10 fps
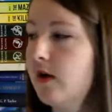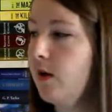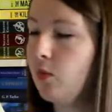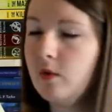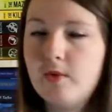
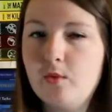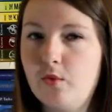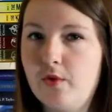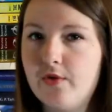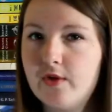it will be
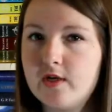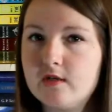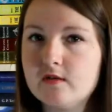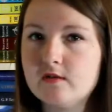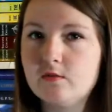worth
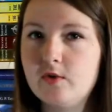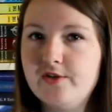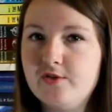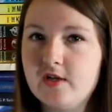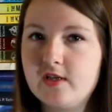it when
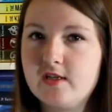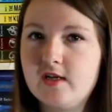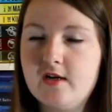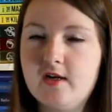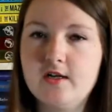you get
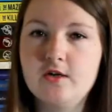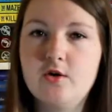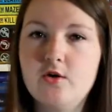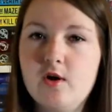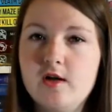there,
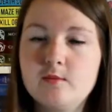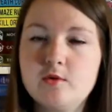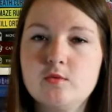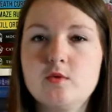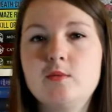and no
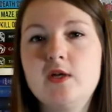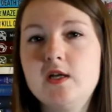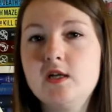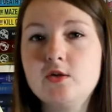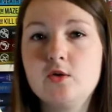animal will be
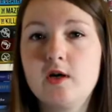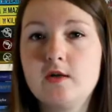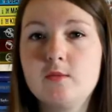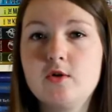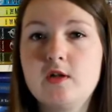eating no
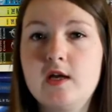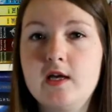animal,